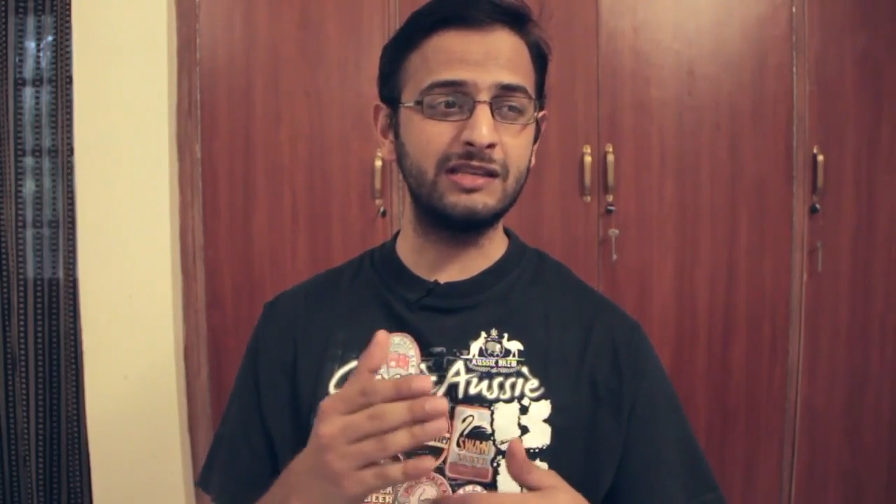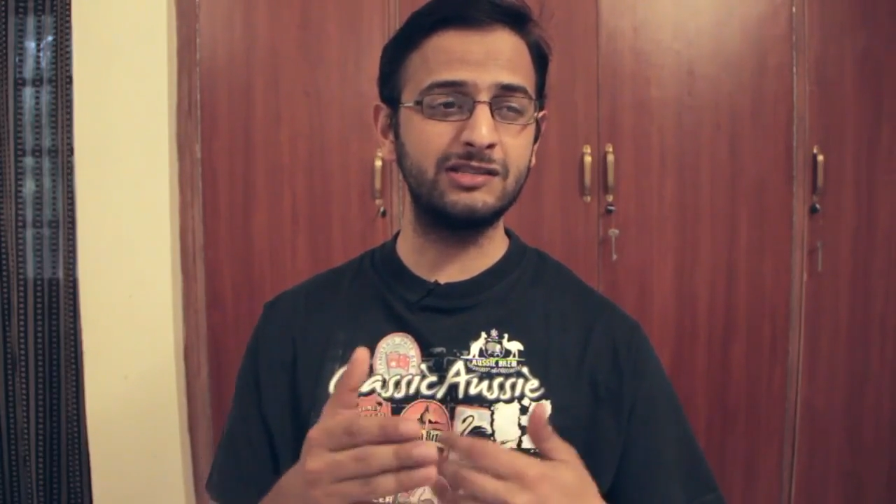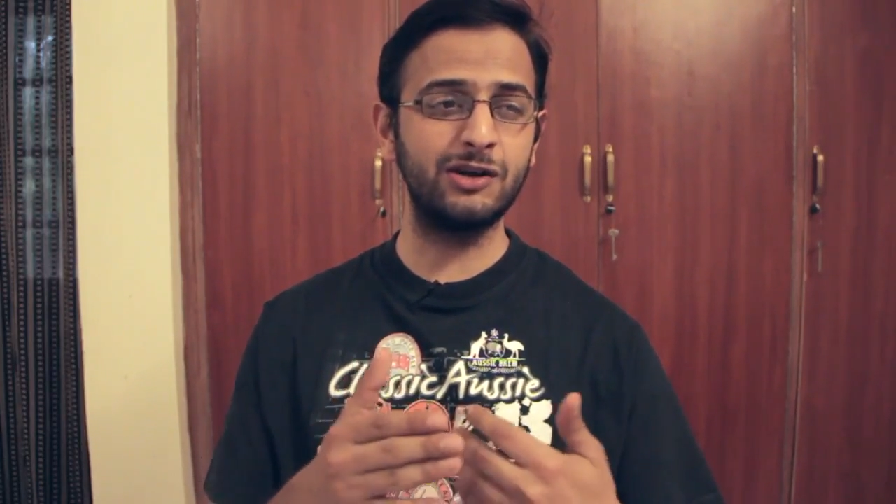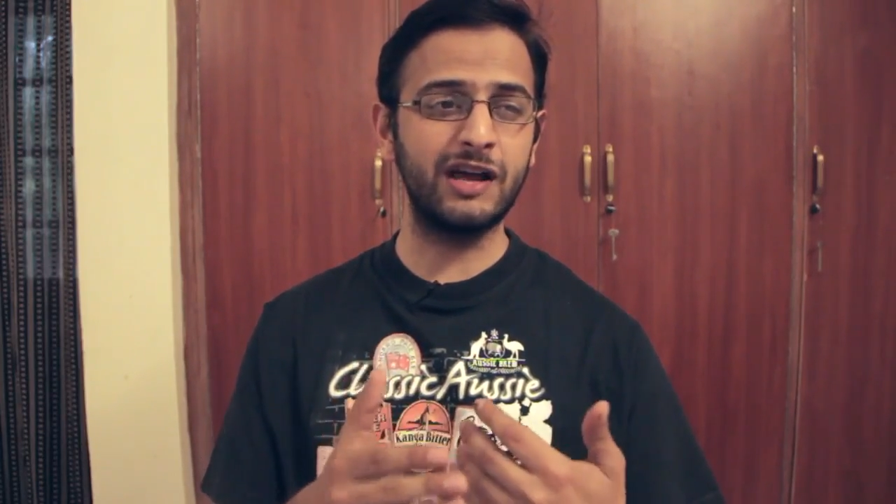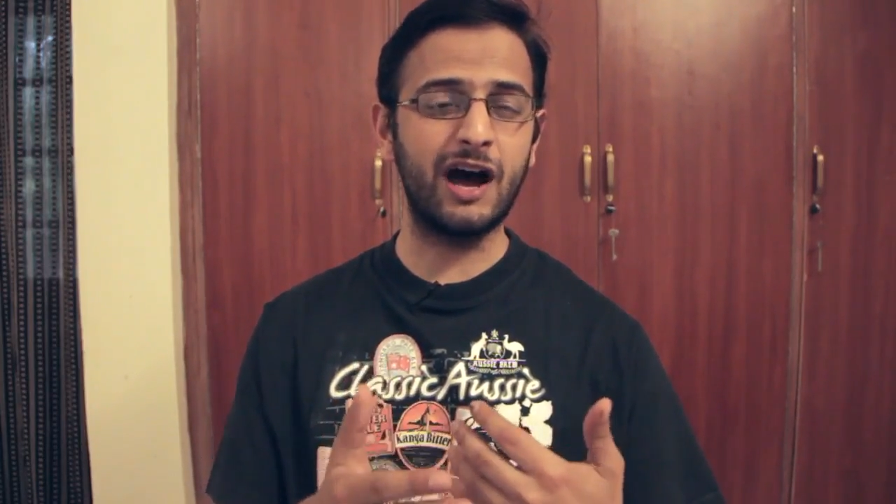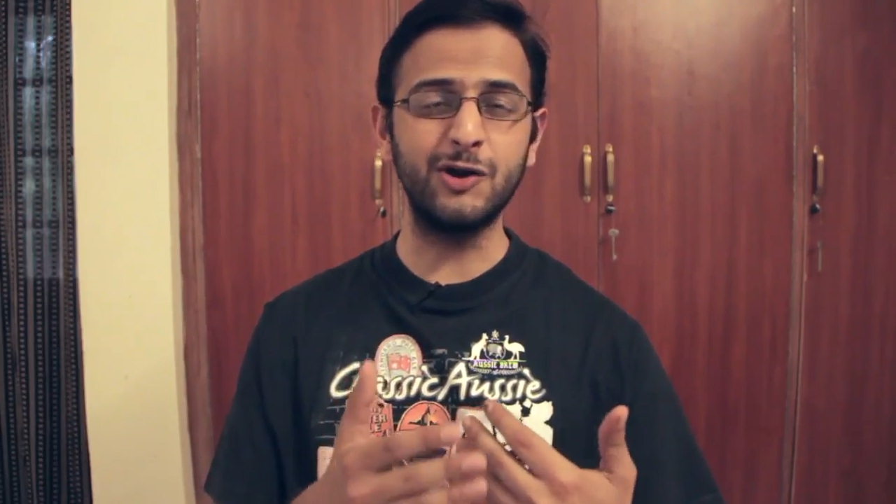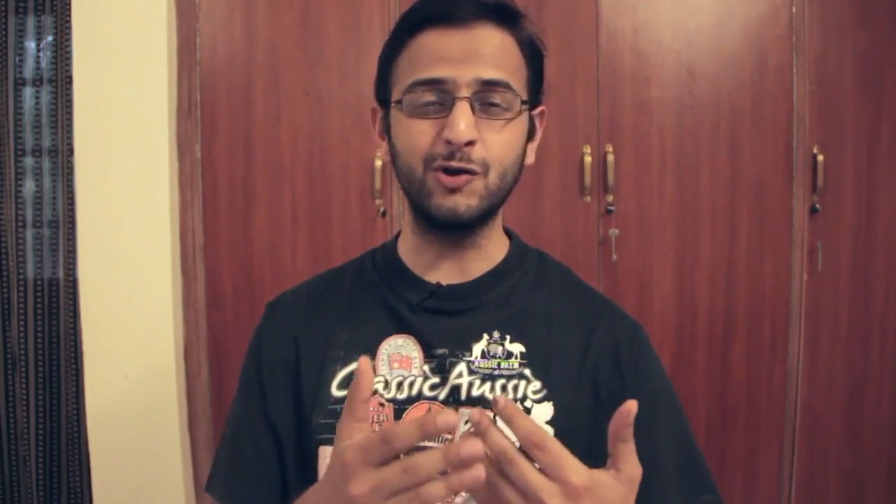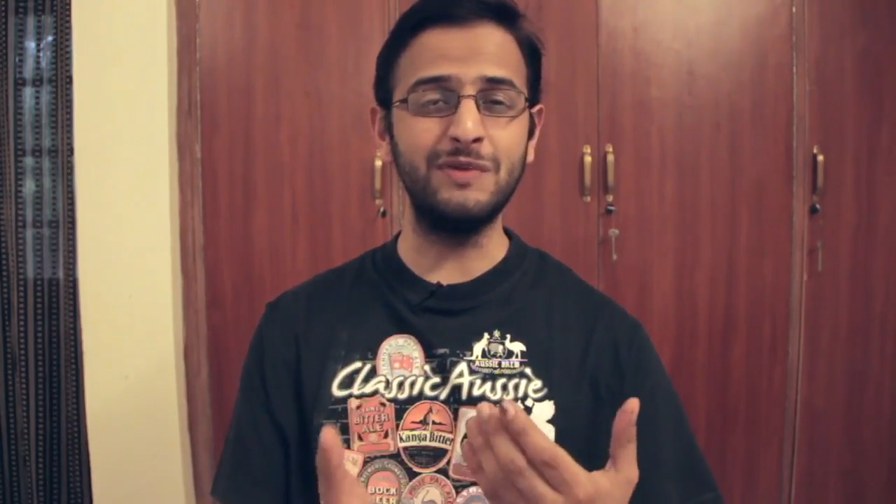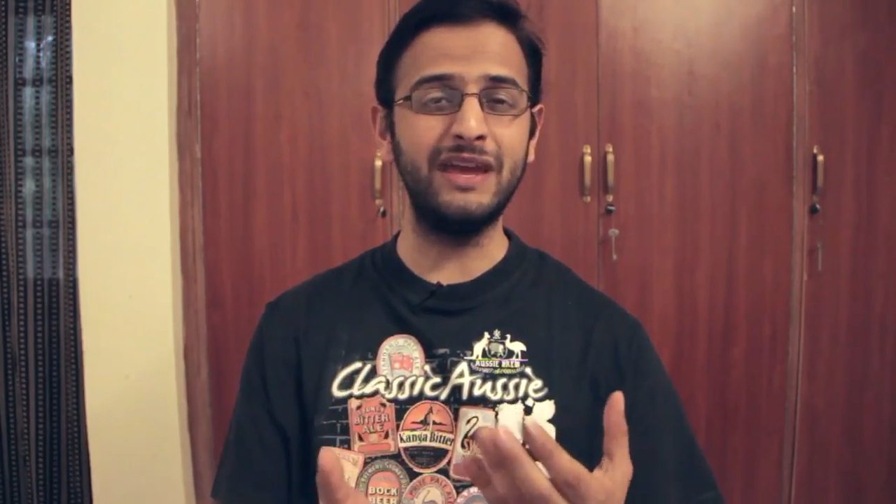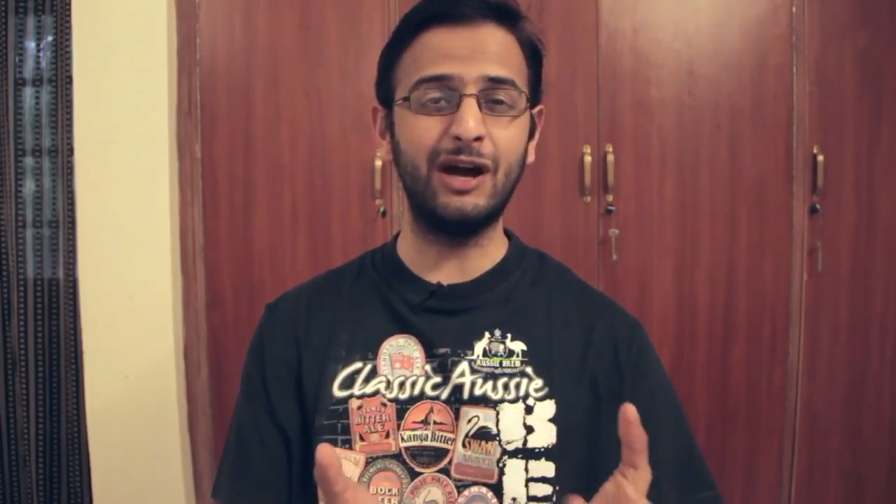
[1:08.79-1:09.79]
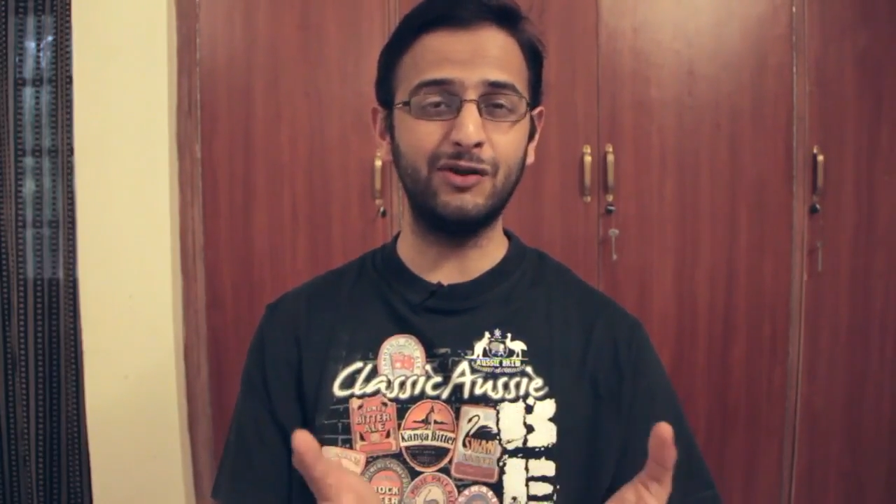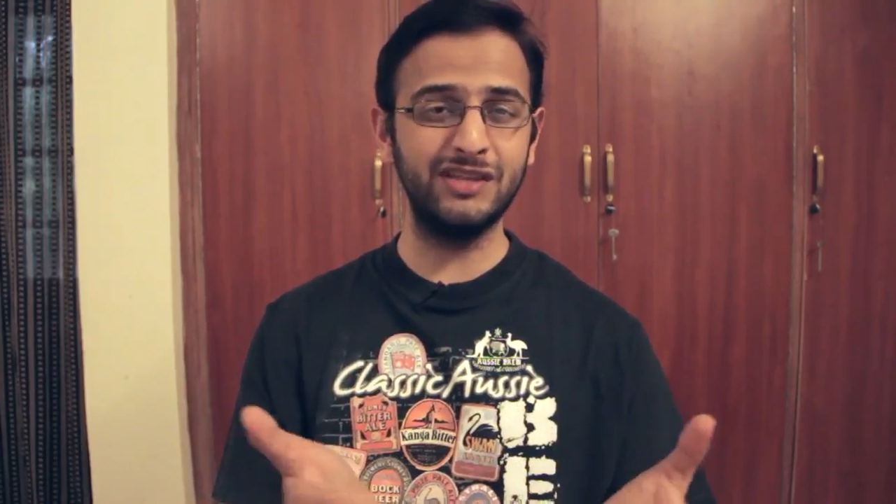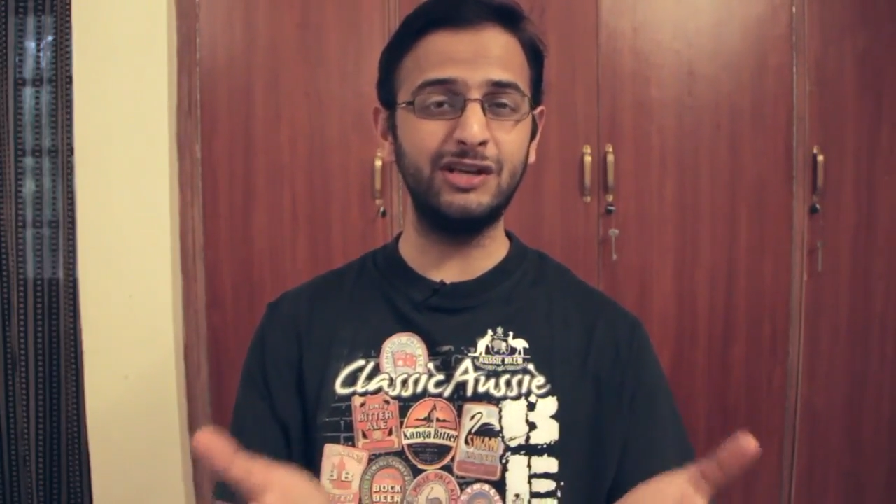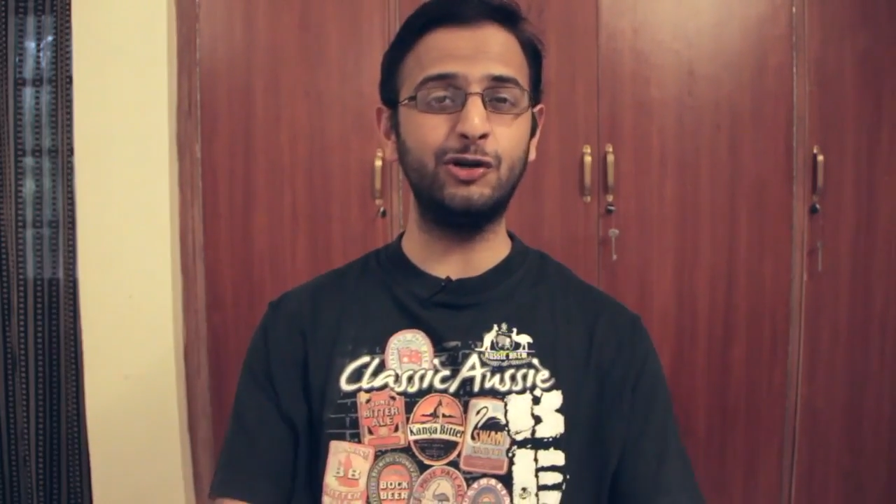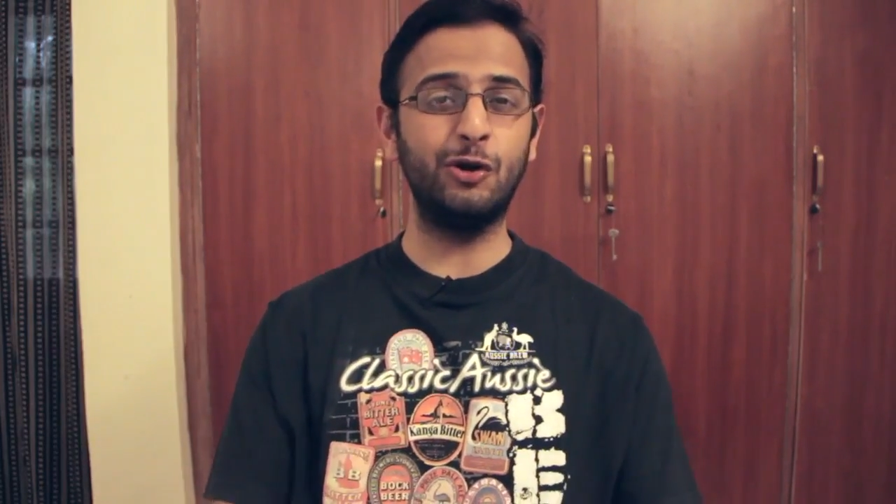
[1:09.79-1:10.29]
it's not hard to make out
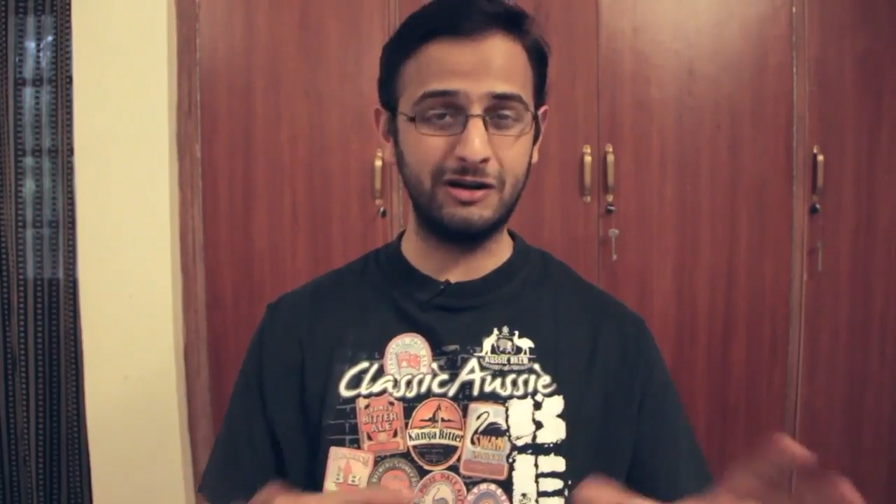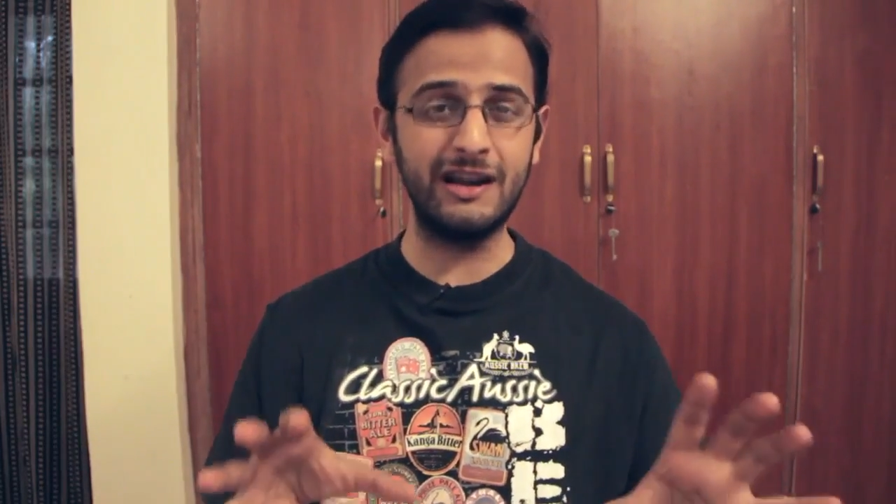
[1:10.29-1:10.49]
that they're